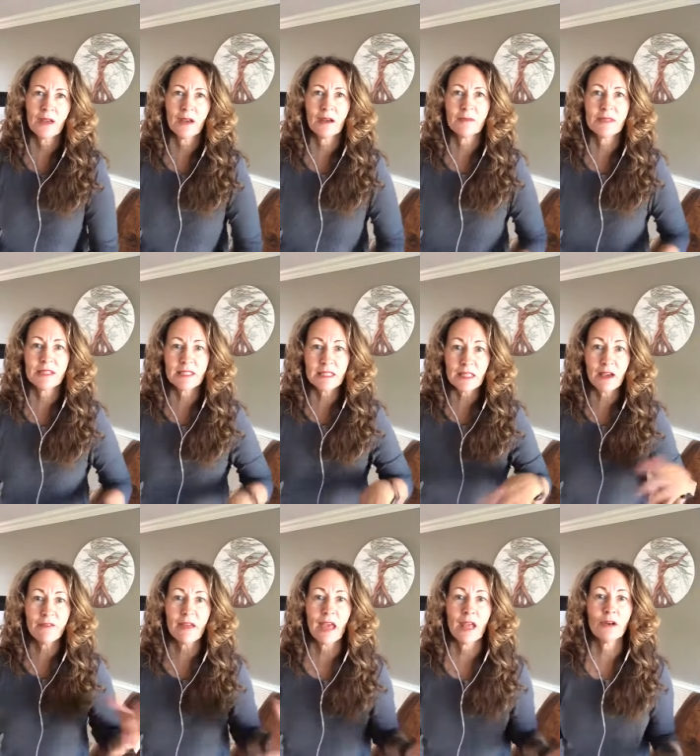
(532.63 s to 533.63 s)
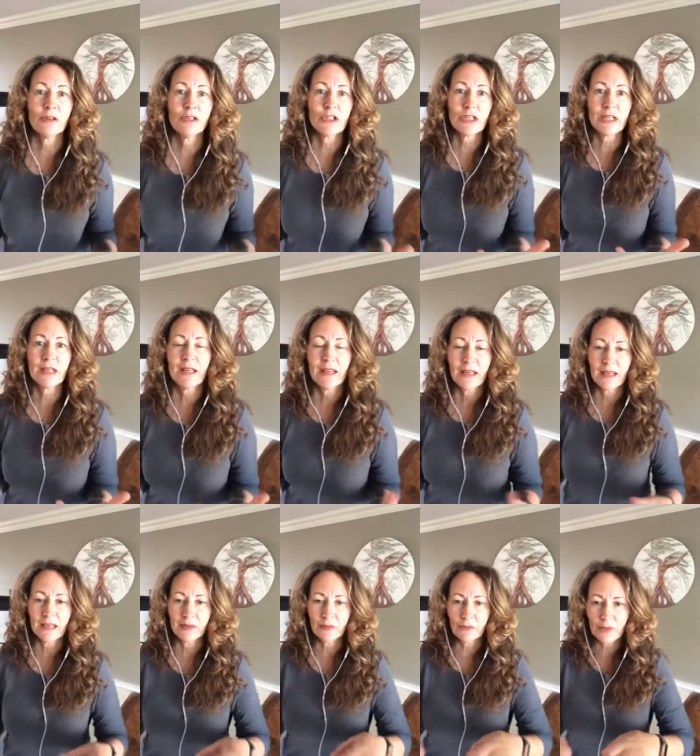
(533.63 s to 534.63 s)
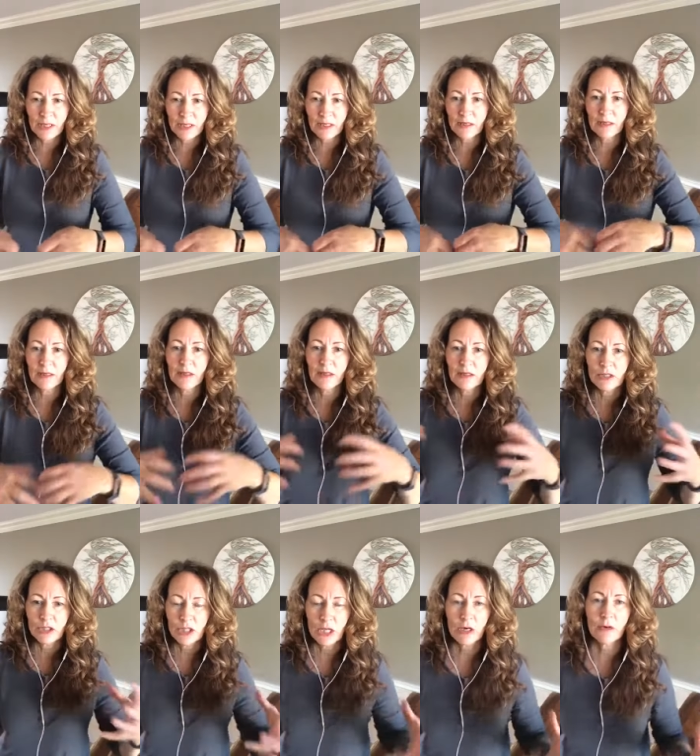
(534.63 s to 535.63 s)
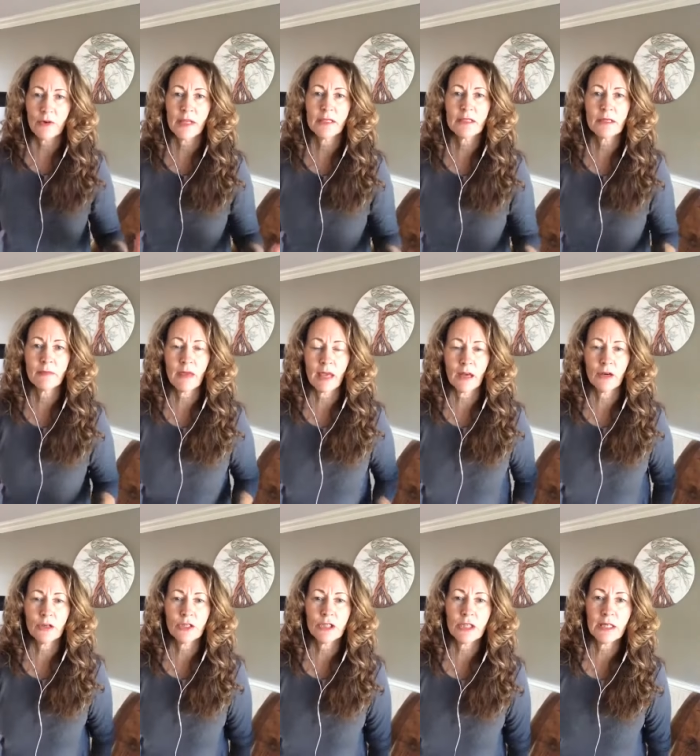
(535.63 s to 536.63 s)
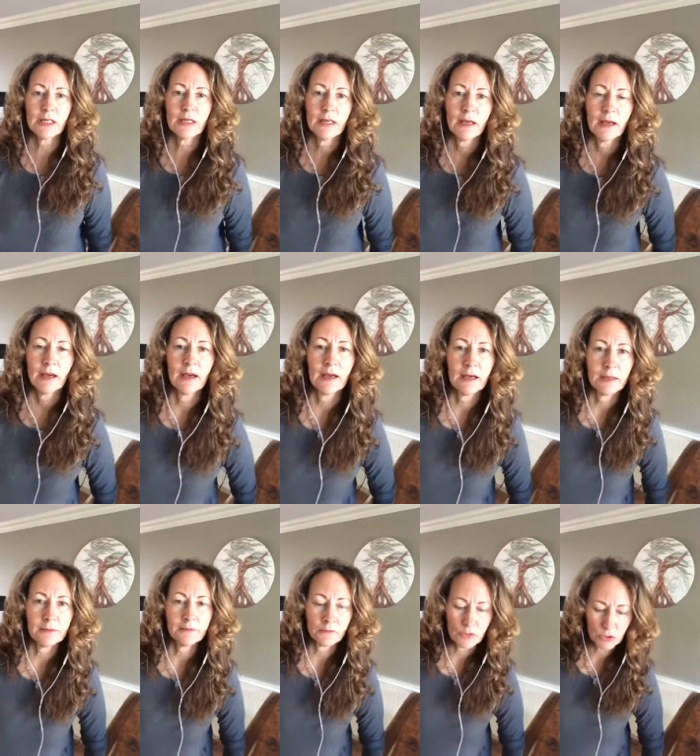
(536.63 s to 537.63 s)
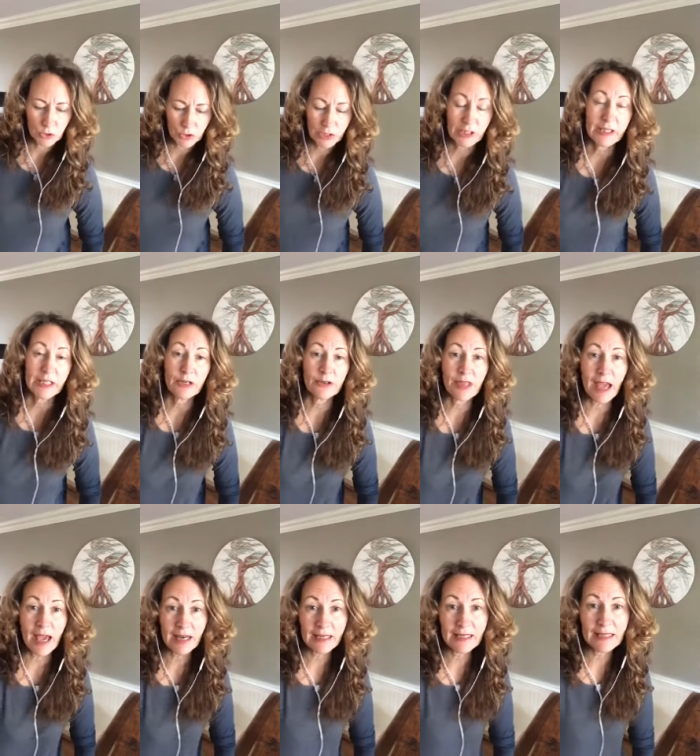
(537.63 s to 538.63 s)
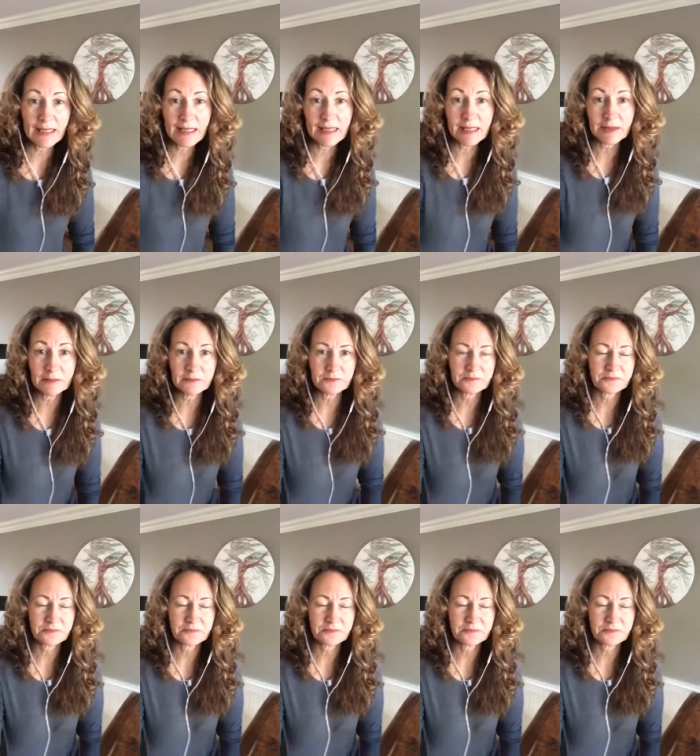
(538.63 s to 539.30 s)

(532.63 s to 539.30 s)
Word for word: um, sea of energy, and we can generate some energy um, to clear that heat.